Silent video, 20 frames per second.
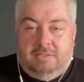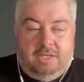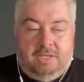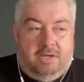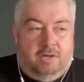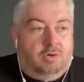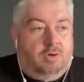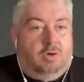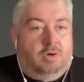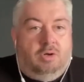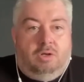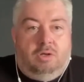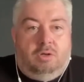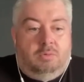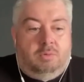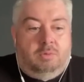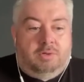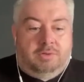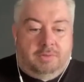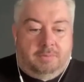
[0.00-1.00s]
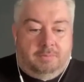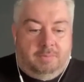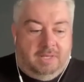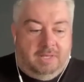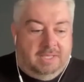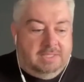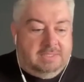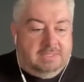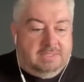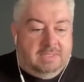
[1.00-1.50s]
They're all over the
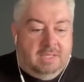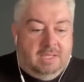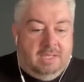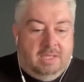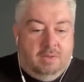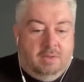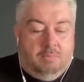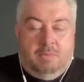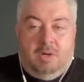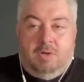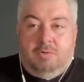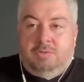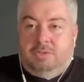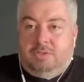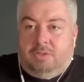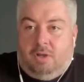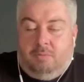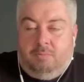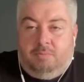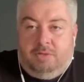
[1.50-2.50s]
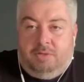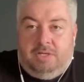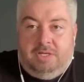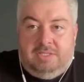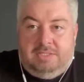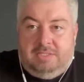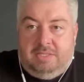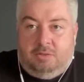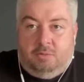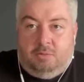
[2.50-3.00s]
place. Most
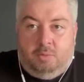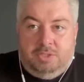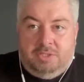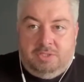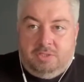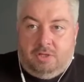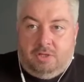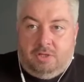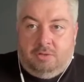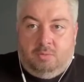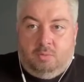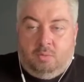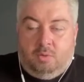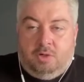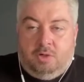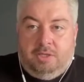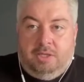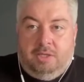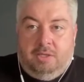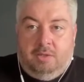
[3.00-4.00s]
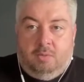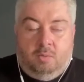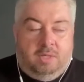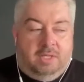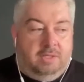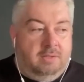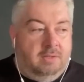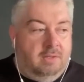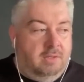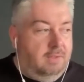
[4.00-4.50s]
companies that we start working
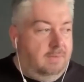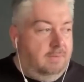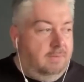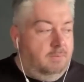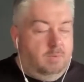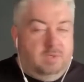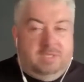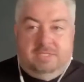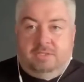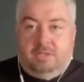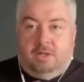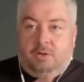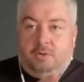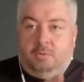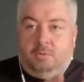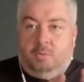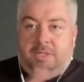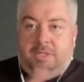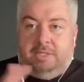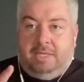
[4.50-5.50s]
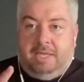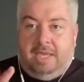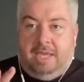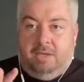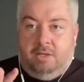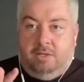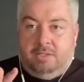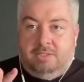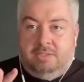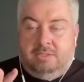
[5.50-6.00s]
with, we start with
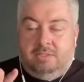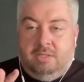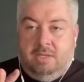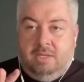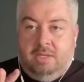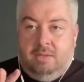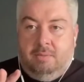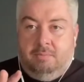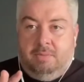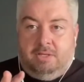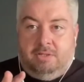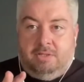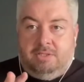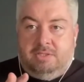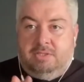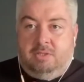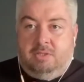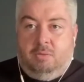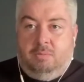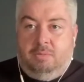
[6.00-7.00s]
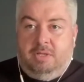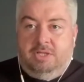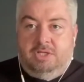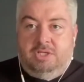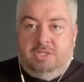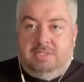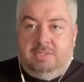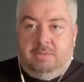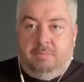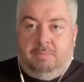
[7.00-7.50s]
chaos because so much
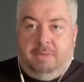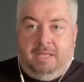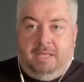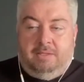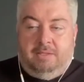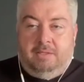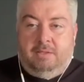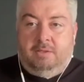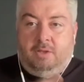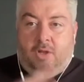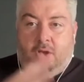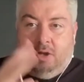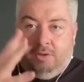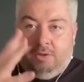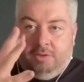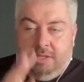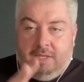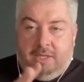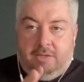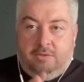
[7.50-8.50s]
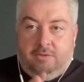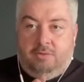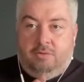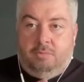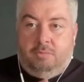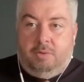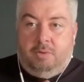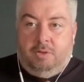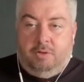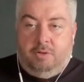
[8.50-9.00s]
is dependent on the
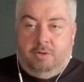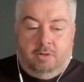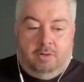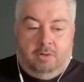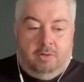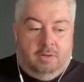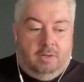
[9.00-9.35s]
entrepreneur.